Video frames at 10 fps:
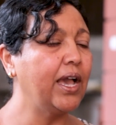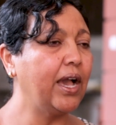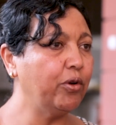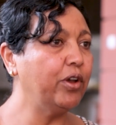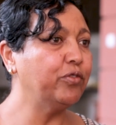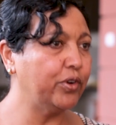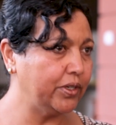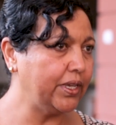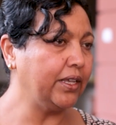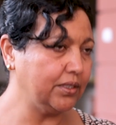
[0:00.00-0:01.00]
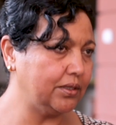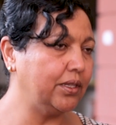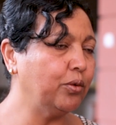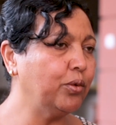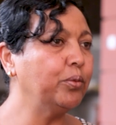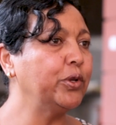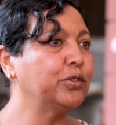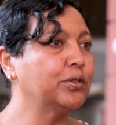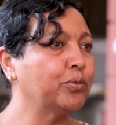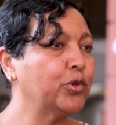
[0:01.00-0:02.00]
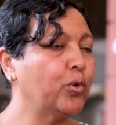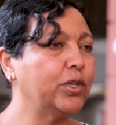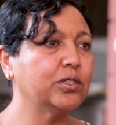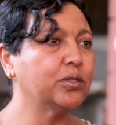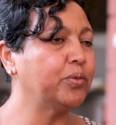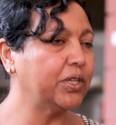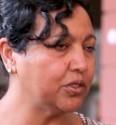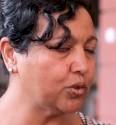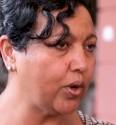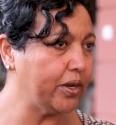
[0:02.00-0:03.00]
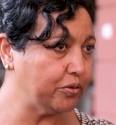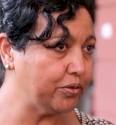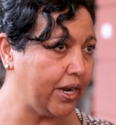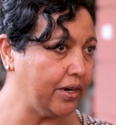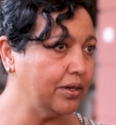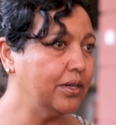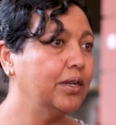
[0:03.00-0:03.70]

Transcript: However, yes, there will be some requests, but it's quite rare.